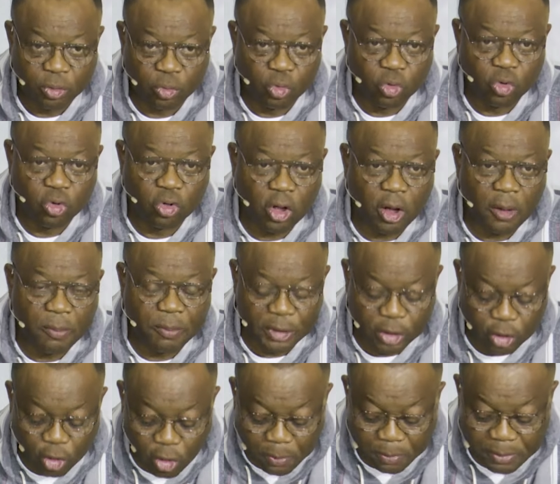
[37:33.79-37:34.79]
Do not
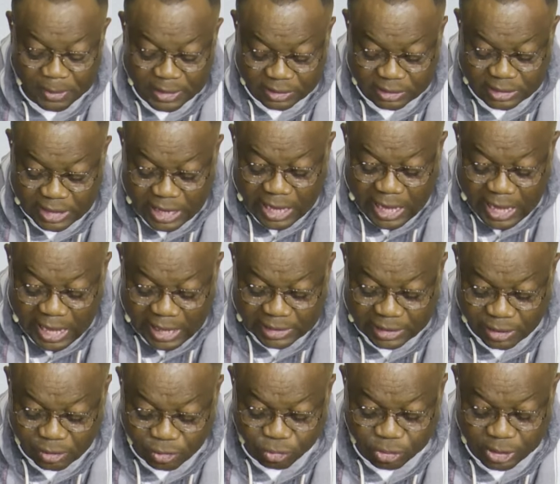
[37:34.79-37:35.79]
be hopeless.
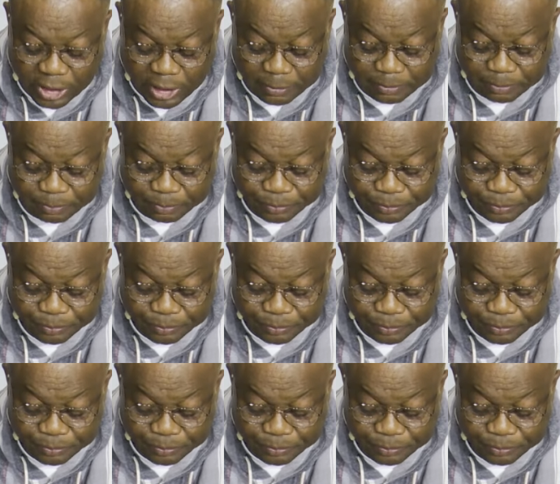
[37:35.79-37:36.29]
Hallelujah.